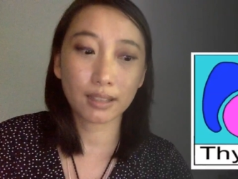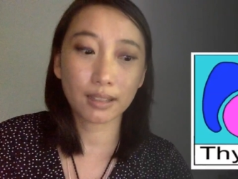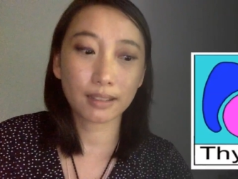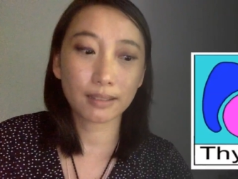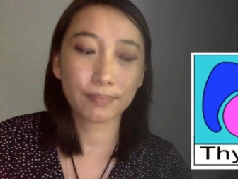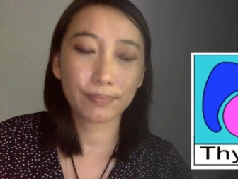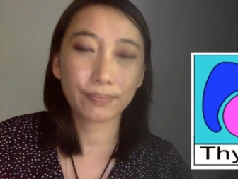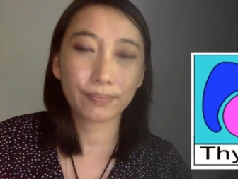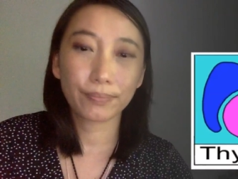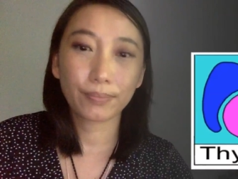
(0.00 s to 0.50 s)

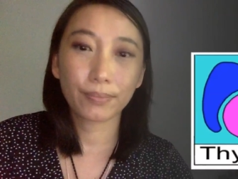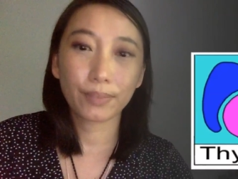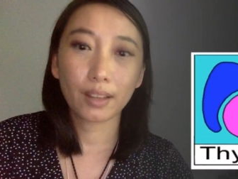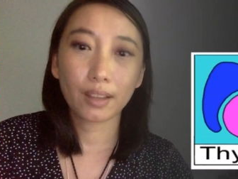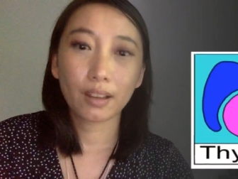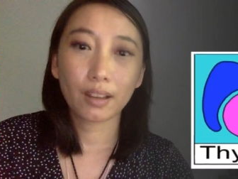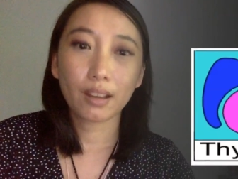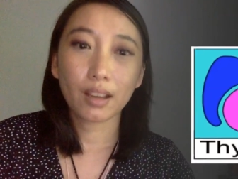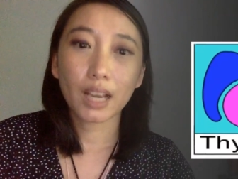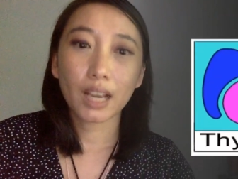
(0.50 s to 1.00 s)
grants.
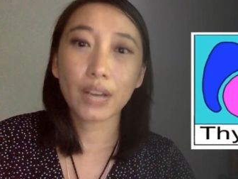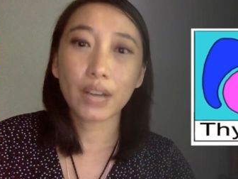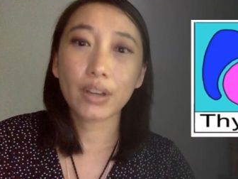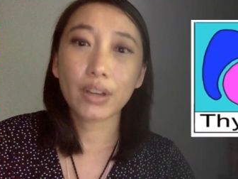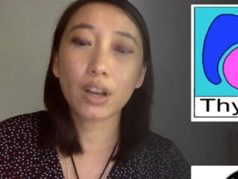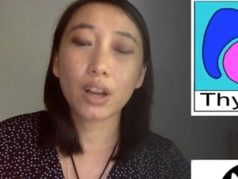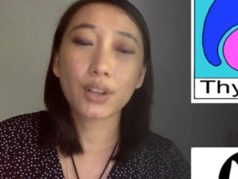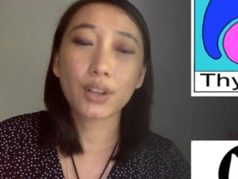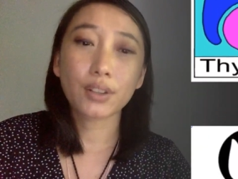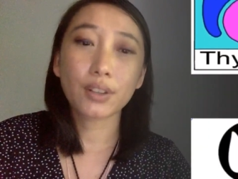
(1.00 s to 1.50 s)
I
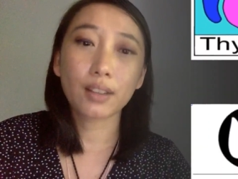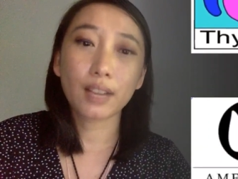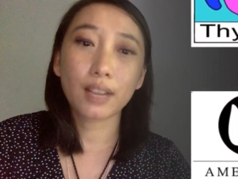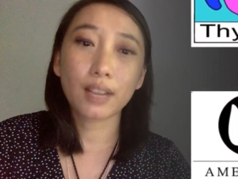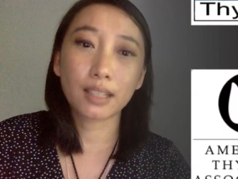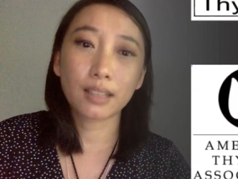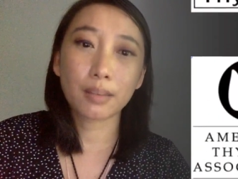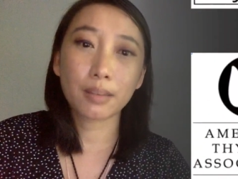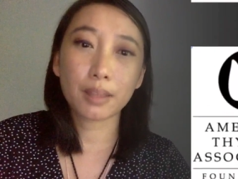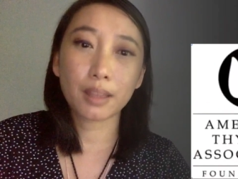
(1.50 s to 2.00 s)
would also
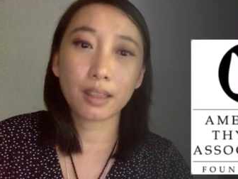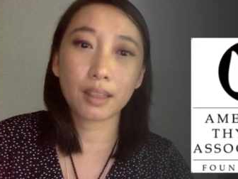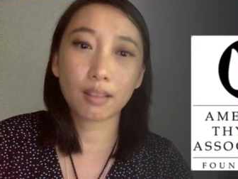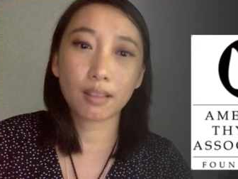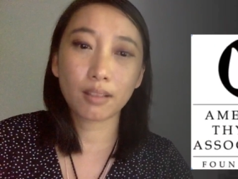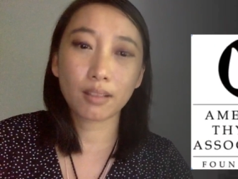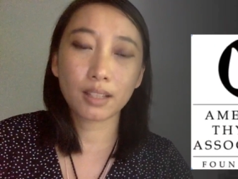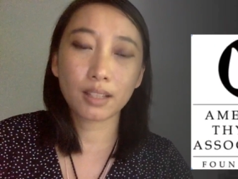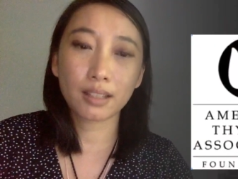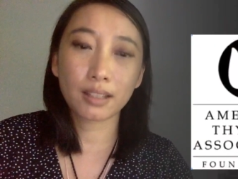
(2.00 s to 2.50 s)
like to
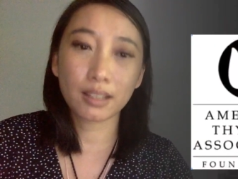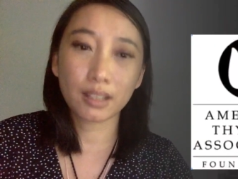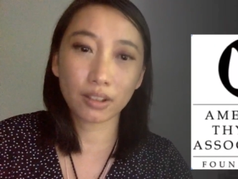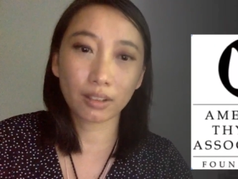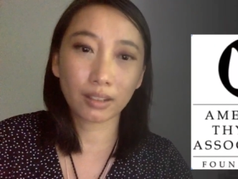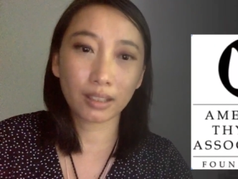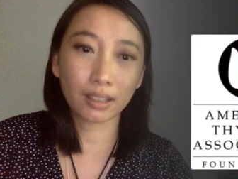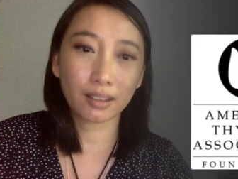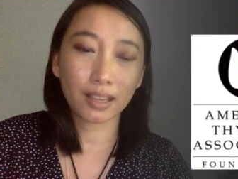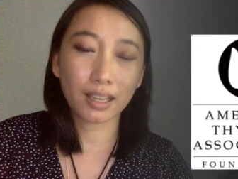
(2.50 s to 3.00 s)

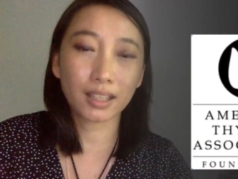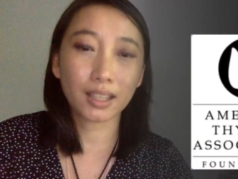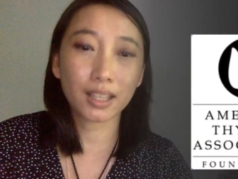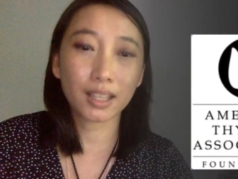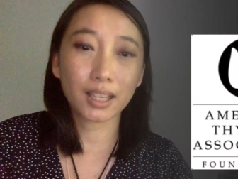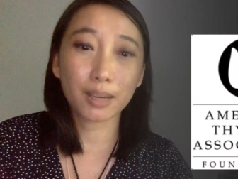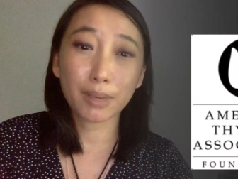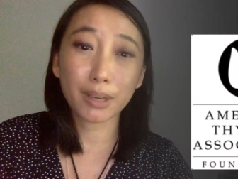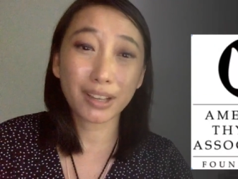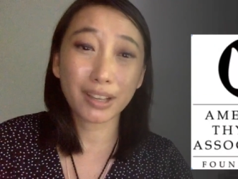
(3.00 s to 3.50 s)
sincerely thank
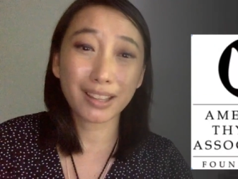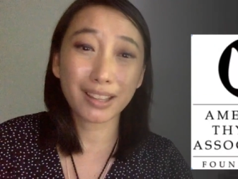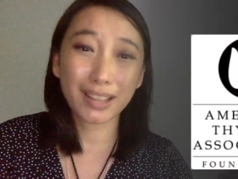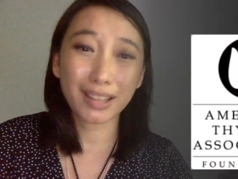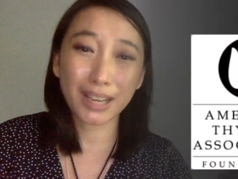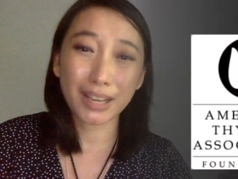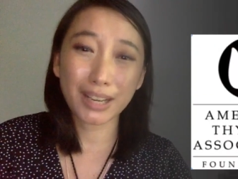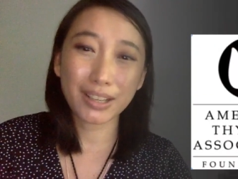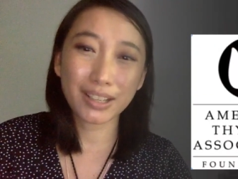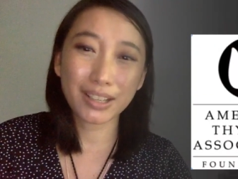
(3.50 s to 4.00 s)
the American
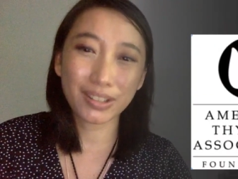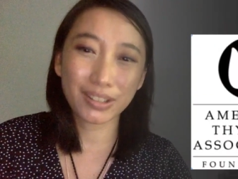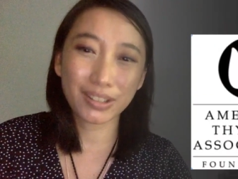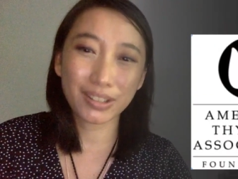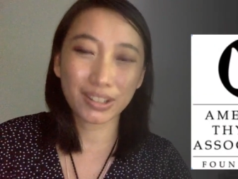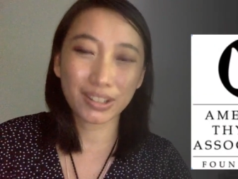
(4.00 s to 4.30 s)
Thyroid